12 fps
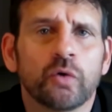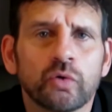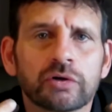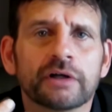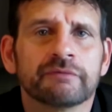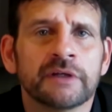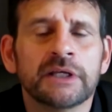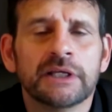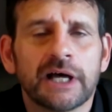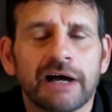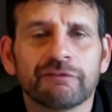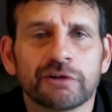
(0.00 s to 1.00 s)
older,
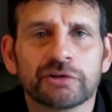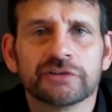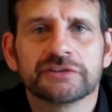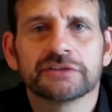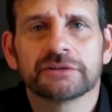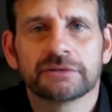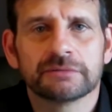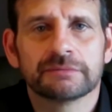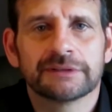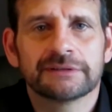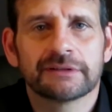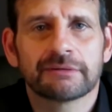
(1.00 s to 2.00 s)
I've learned to,
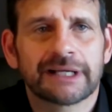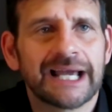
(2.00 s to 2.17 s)
you know,